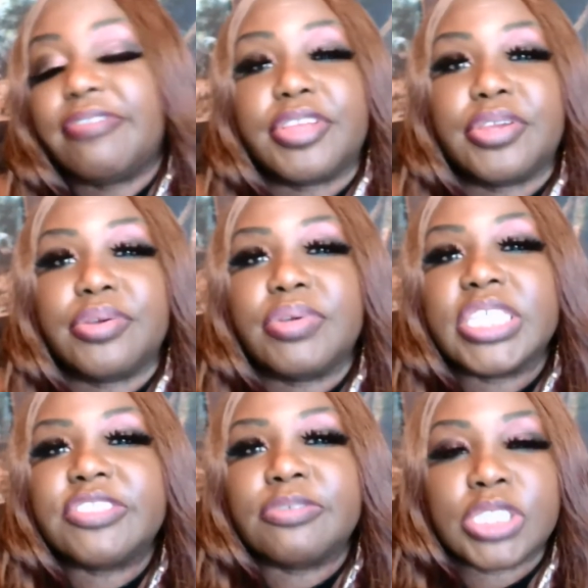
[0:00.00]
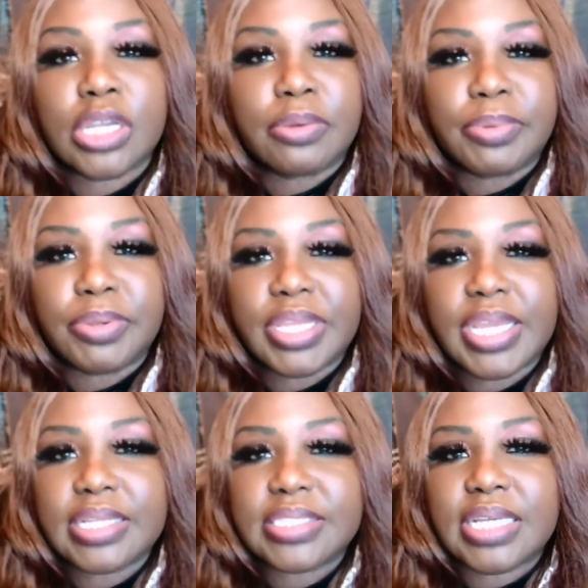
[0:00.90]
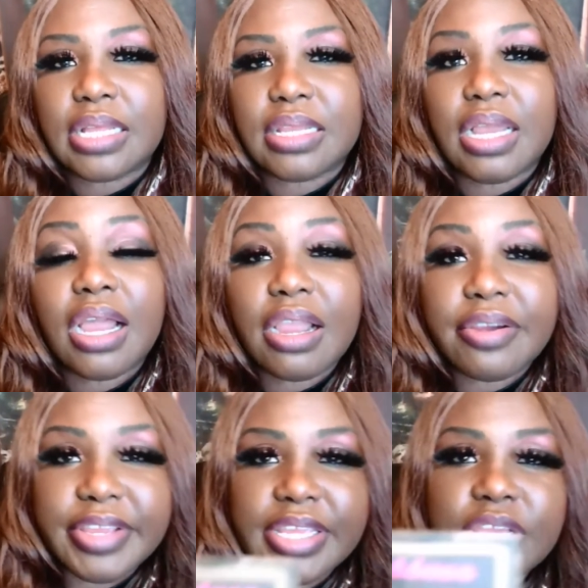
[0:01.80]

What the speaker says: for you is from Jungle Beauty Goddess Kalahari,